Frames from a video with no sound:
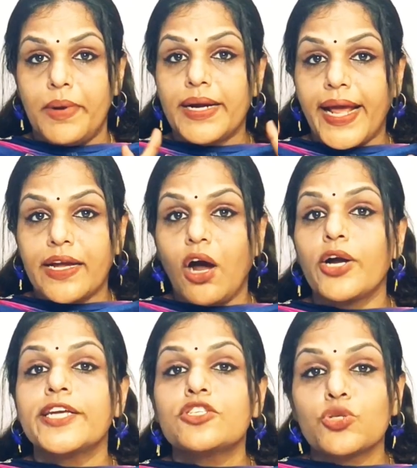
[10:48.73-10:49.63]
But
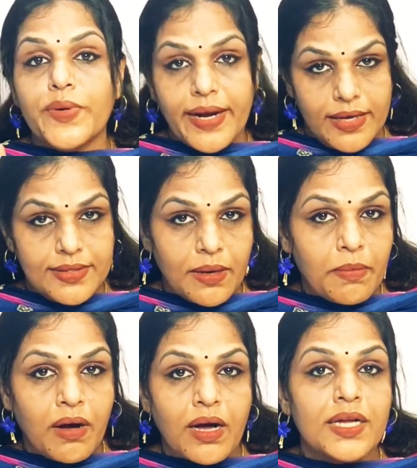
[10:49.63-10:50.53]
according to Griha
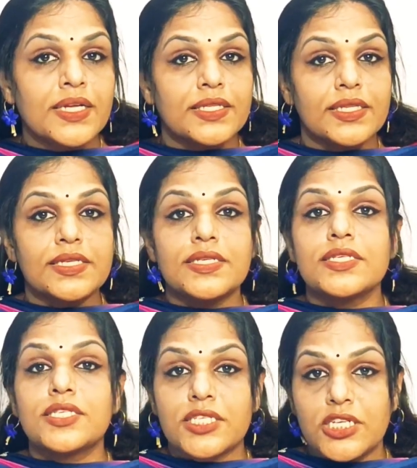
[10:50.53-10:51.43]
Dharma, this
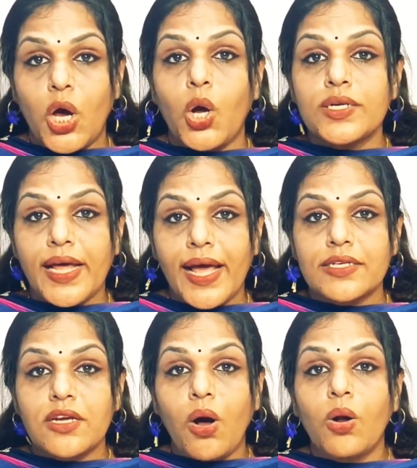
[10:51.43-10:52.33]
is not
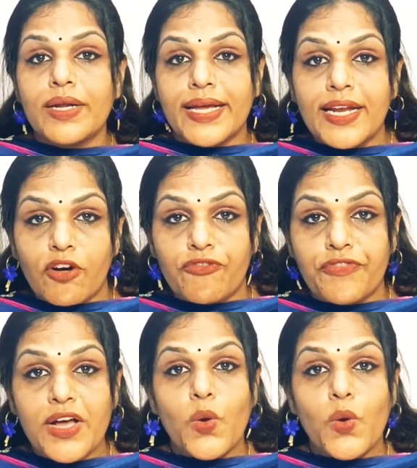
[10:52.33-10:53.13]
at all enough.